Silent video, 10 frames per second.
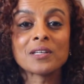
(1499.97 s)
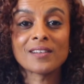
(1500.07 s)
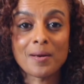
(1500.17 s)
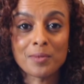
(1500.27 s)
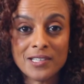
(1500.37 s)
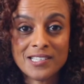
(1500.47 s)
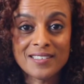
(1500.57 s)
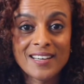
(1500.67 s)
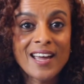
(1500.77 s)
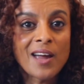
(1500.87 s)
collaboration,
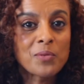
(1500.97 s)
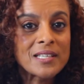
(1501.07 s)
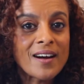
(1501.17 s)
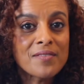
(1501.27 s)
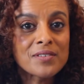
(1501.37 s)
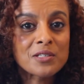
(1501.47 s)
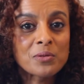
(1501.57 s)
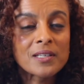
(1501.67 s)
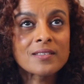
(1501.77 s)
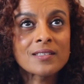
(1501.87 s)
and we dive into
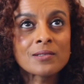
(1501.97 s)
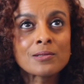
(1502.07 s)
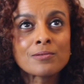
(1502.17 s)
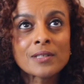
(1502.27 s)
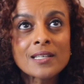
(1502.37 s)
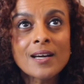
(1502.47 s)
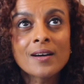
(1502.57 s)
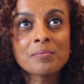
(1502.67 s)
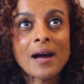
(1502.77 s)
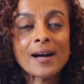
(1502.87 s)
it to really
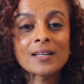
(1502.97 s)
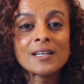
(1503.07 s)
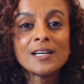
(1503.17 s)
unpack